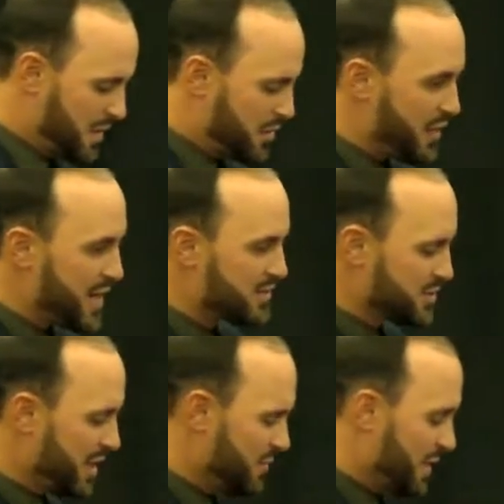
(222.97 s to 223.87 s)

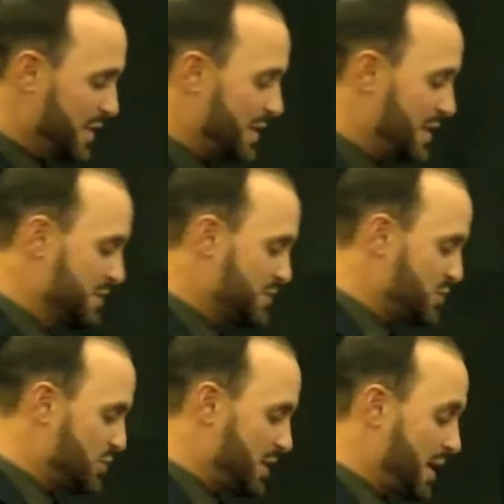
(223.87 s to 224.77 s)
Thanksgiving
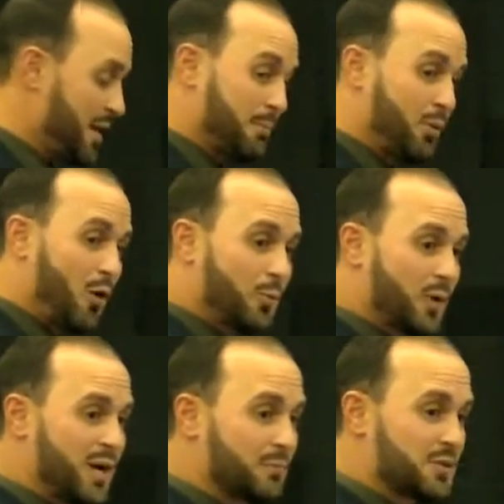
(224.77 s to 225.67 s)
is an
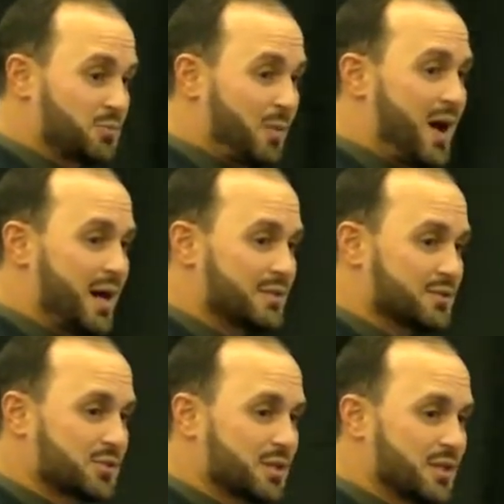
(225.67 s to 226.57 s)
appropriate
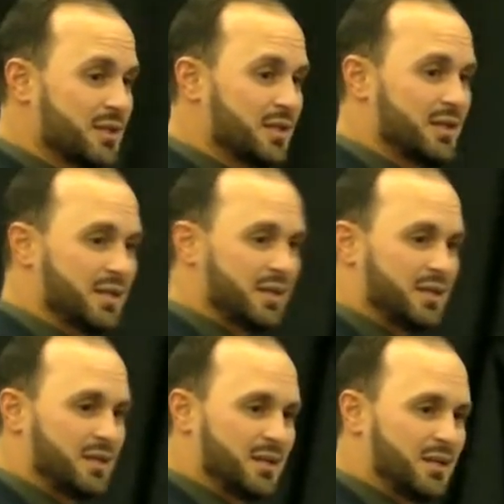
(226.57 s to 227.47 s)
response
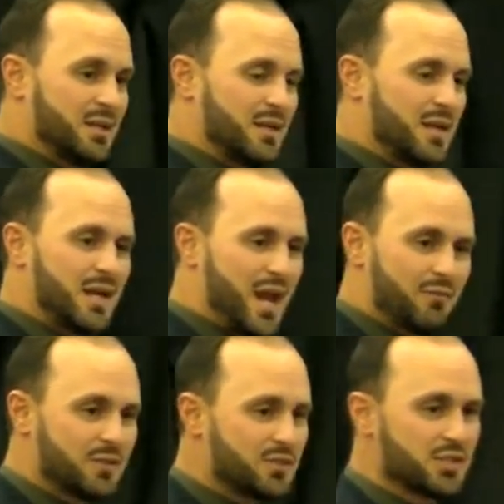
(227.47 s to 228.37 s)
in
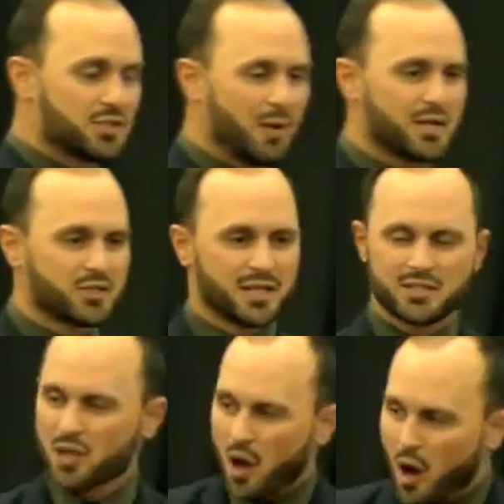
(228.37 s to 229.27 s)
every situation.
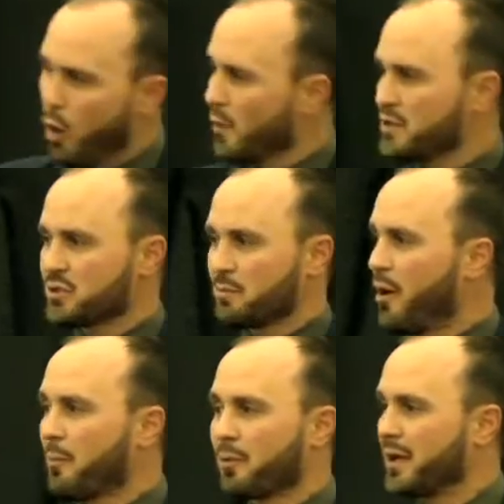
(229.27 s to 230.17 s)
It's always
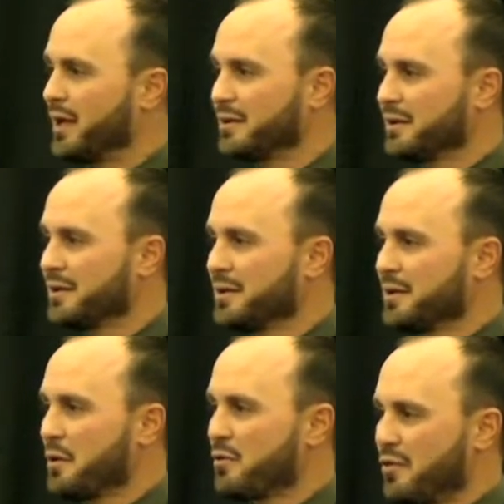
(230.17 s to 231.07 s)
appropriate.
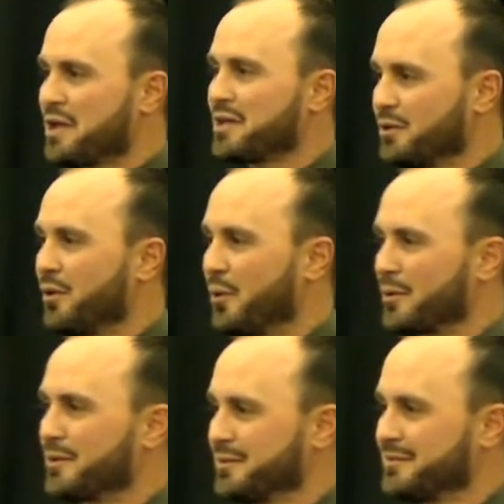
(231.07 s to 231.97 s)
Thank you,
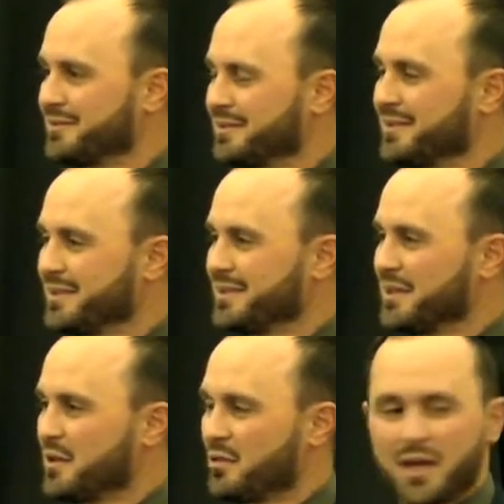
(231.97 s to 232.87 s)
Lord.
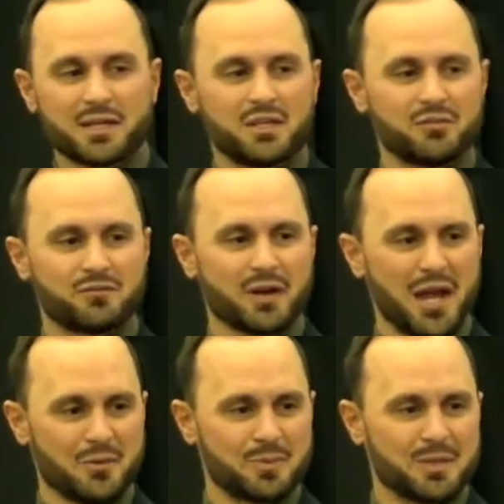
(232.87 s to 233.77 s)
Thank you for
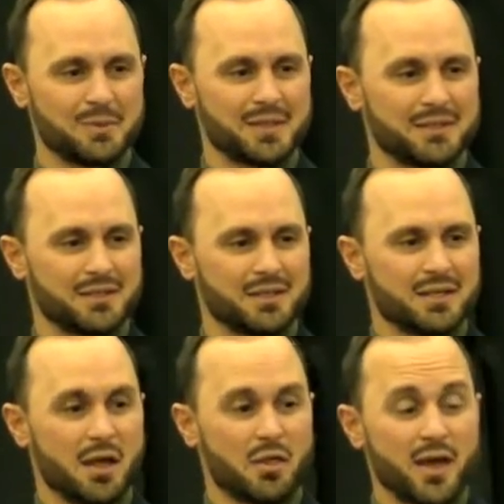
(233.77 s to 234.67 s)
helping me.
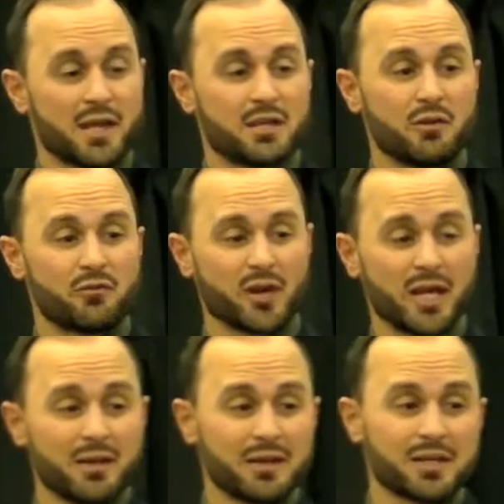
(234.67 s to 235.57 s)
Thank you for
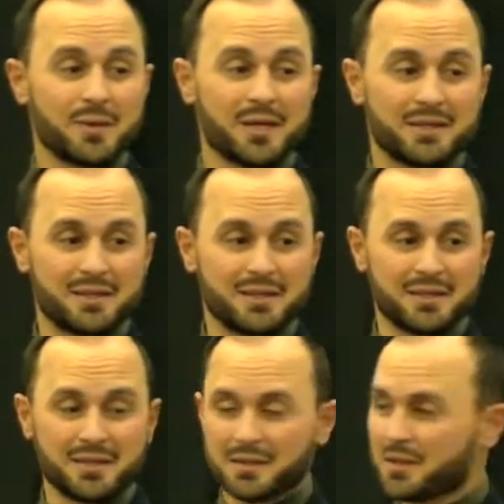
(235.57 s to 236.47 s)
healing me.
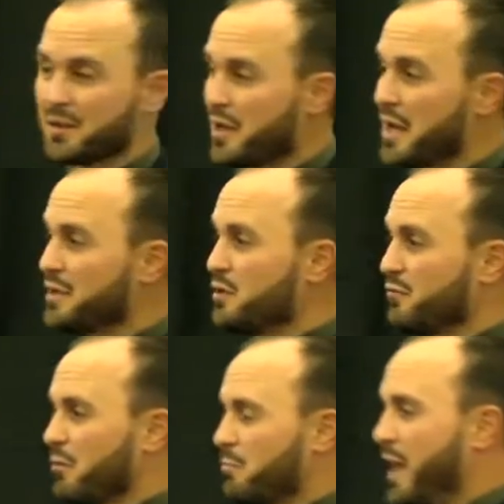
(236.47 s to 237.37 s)
Thank you
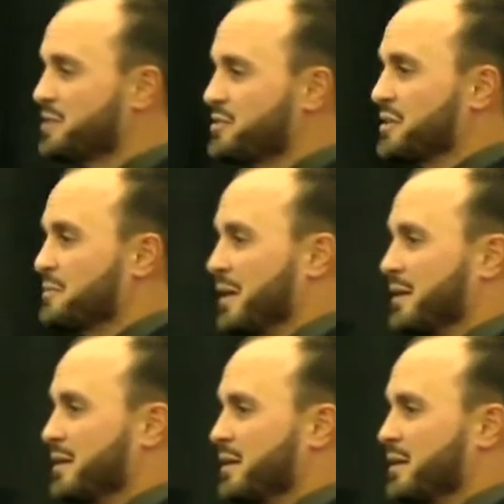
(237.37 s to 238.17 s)
for blessing me.